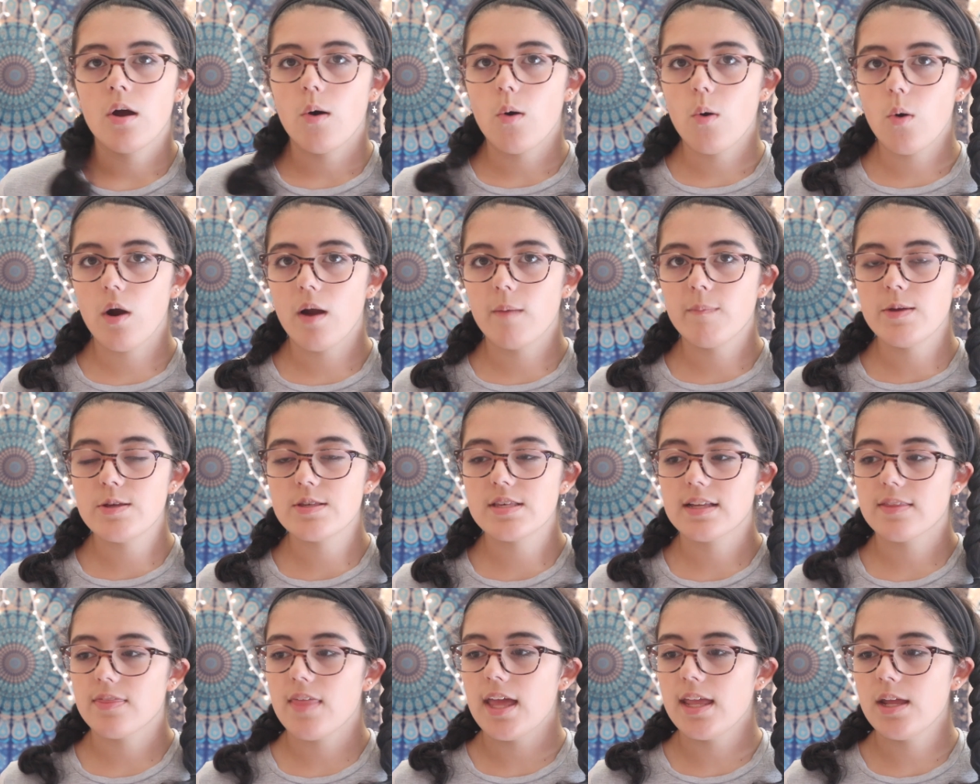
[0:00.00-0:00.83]
or
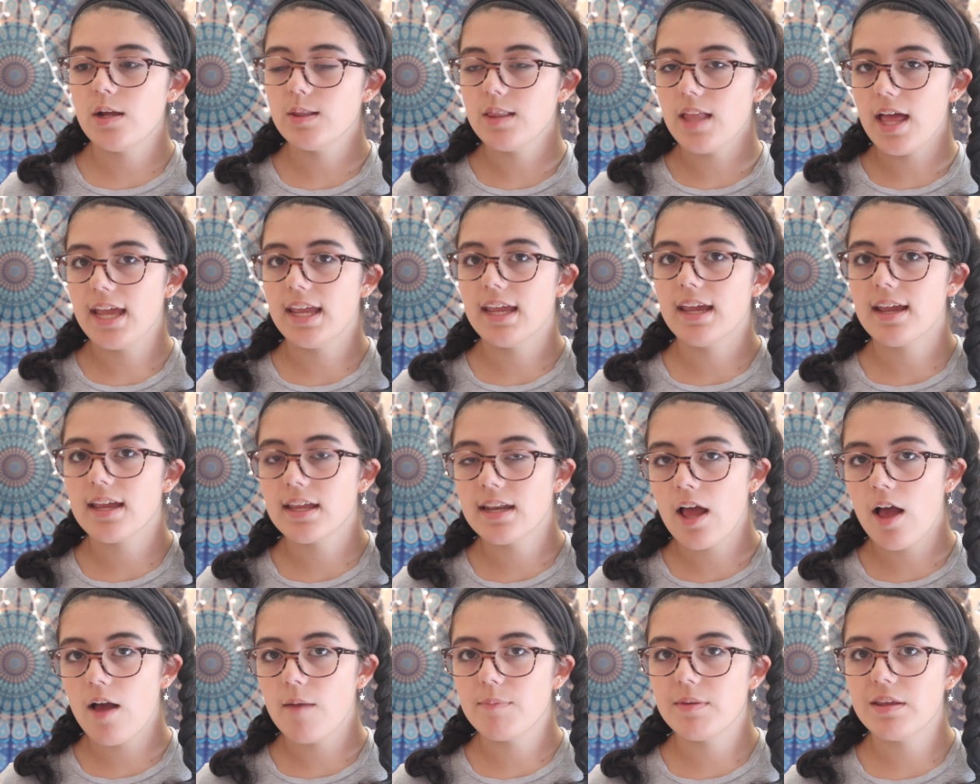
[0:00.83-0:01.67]
music that you like, it
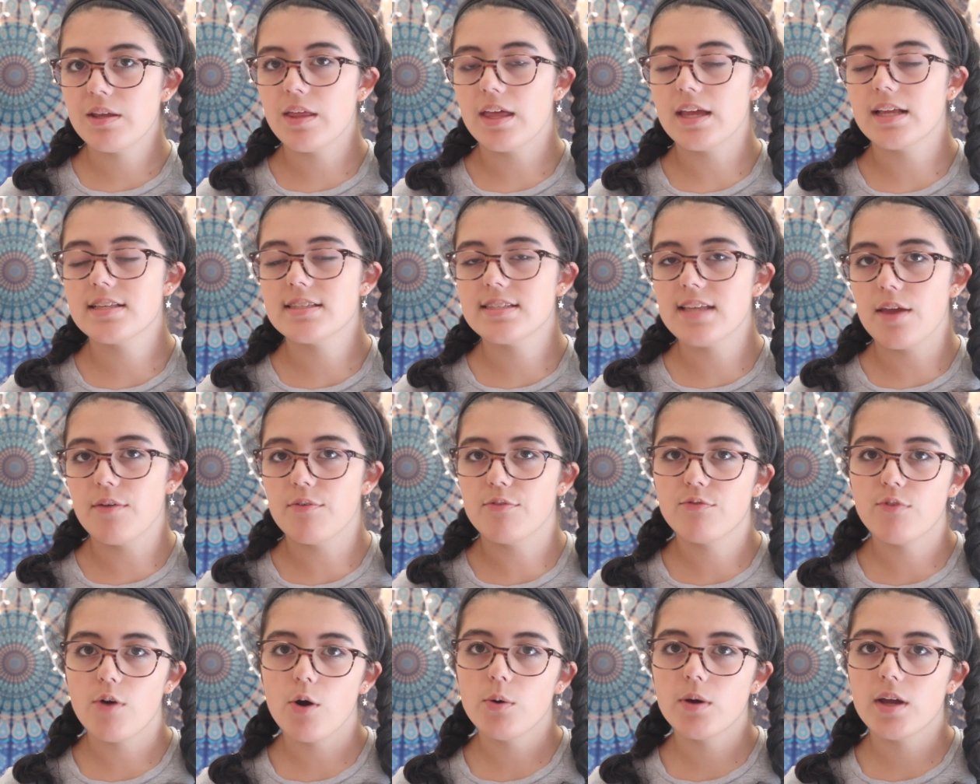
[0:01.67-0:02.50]
can help you, like, stay
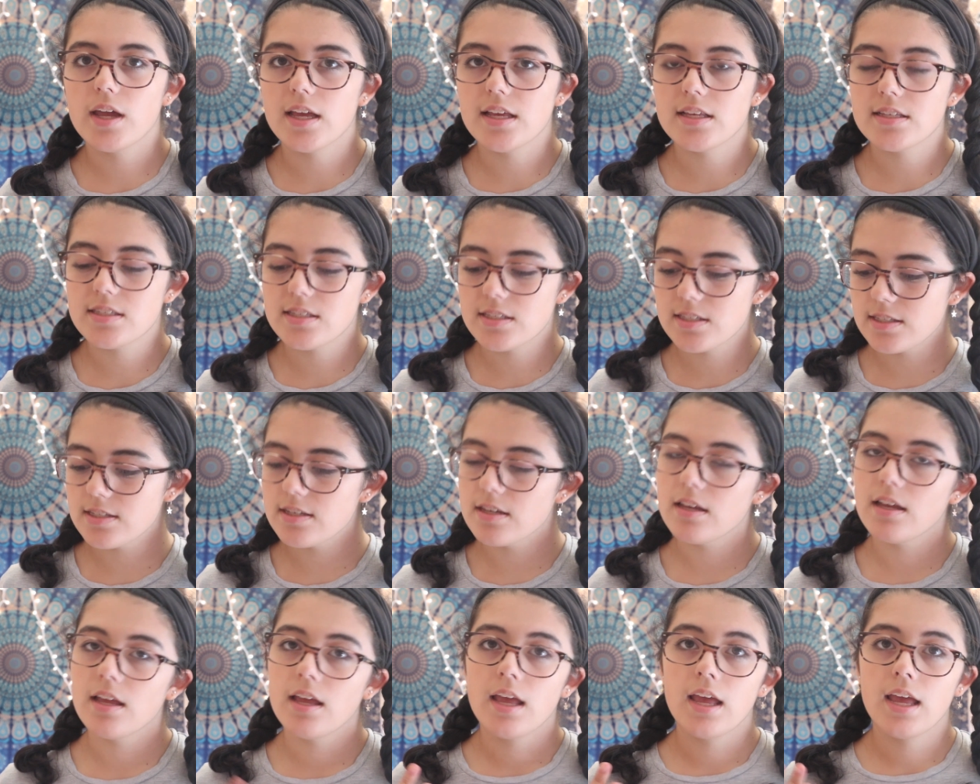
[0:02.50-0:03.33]

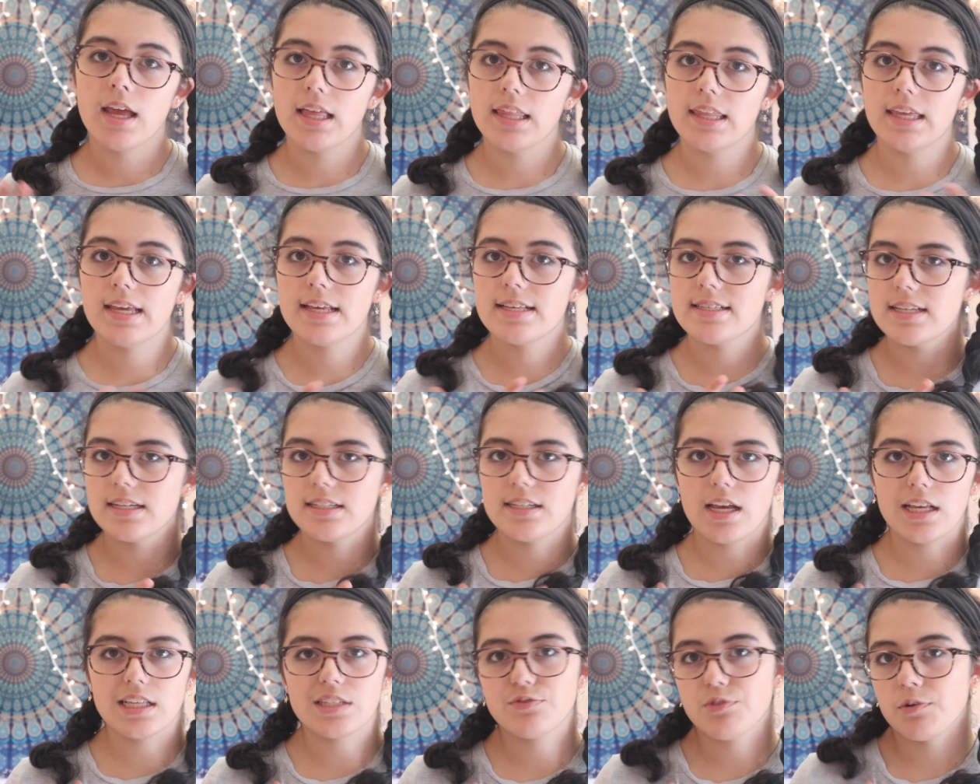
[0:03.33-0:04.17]
focused at least it
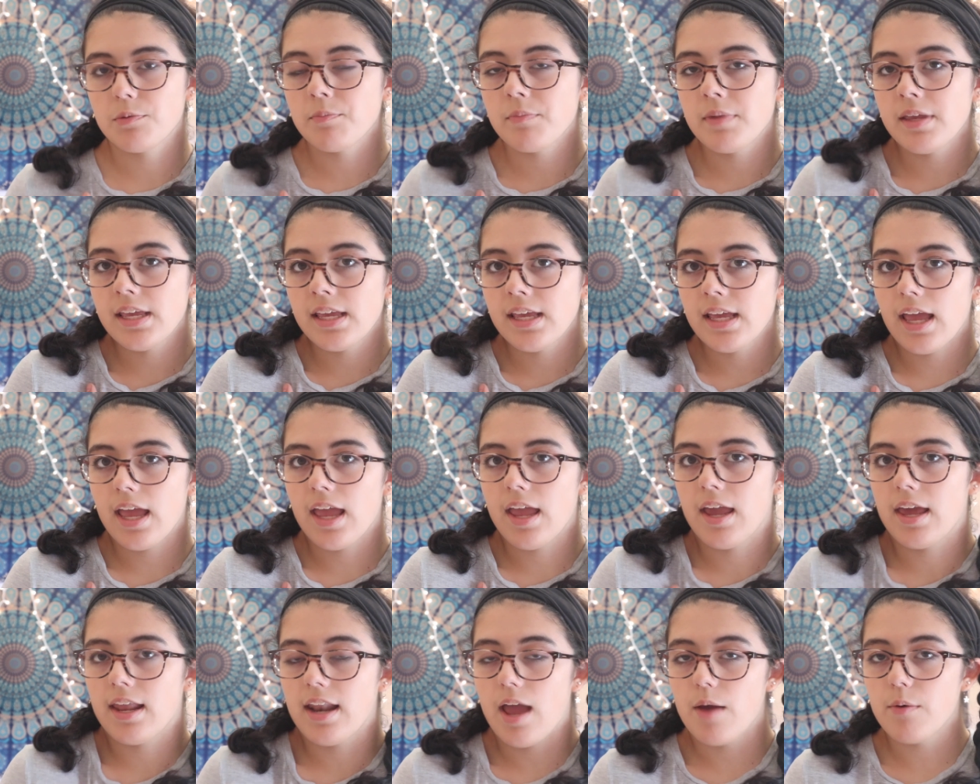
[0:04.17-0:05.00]
does for me
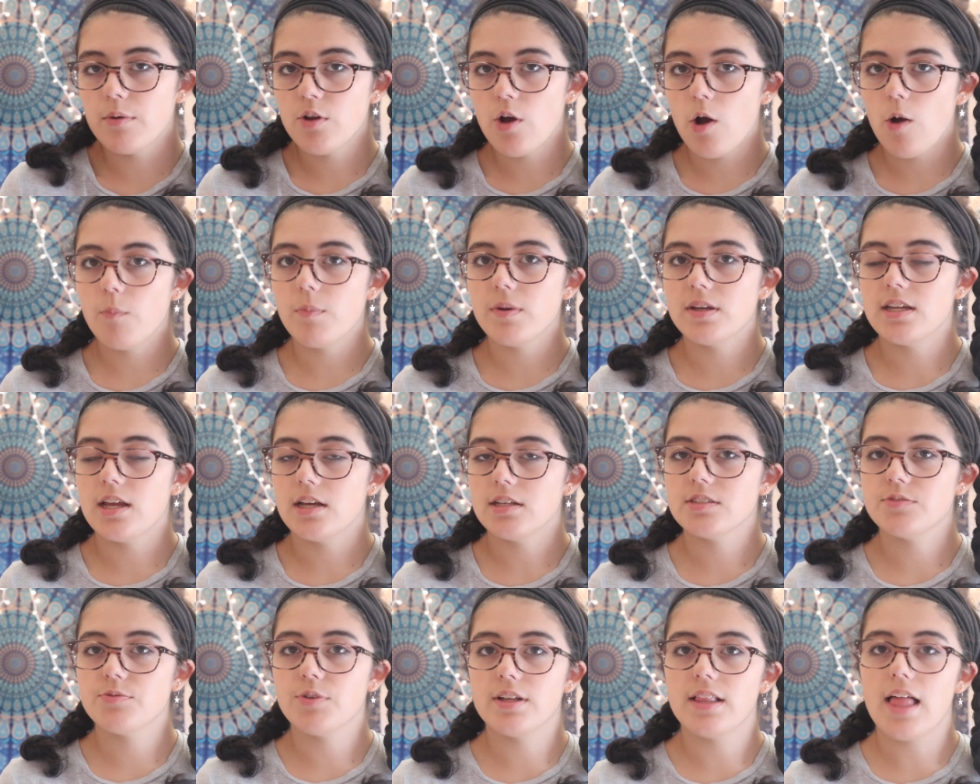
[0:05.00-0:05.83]
and I would hope it
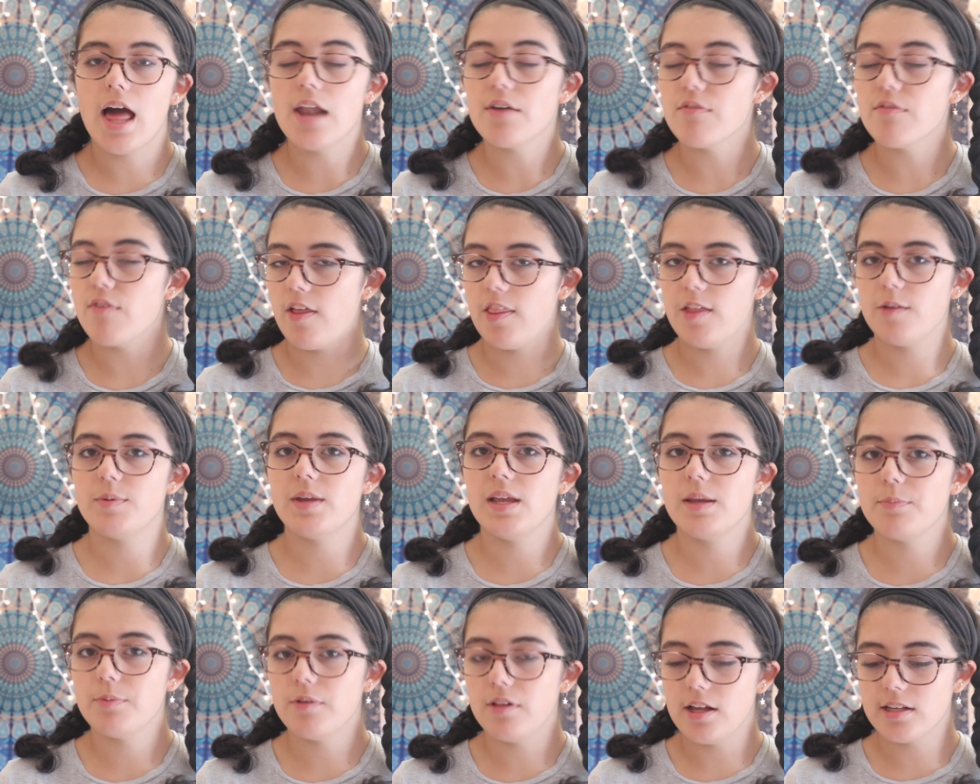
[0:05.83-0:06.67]
does for a lot of other
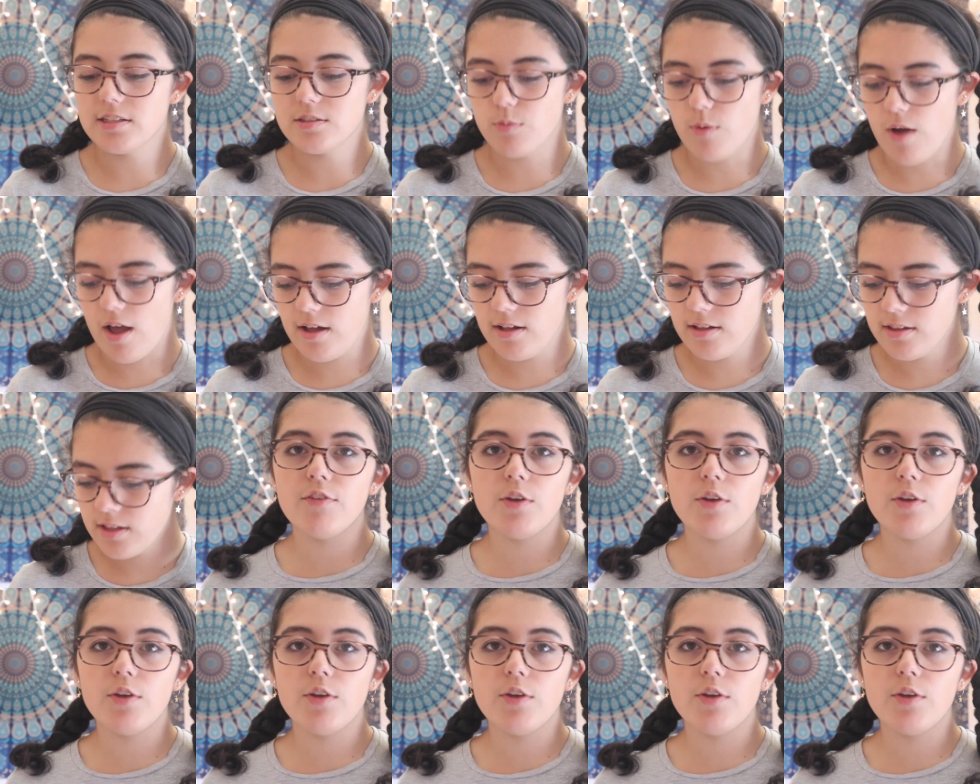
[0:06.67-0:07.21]
people as well.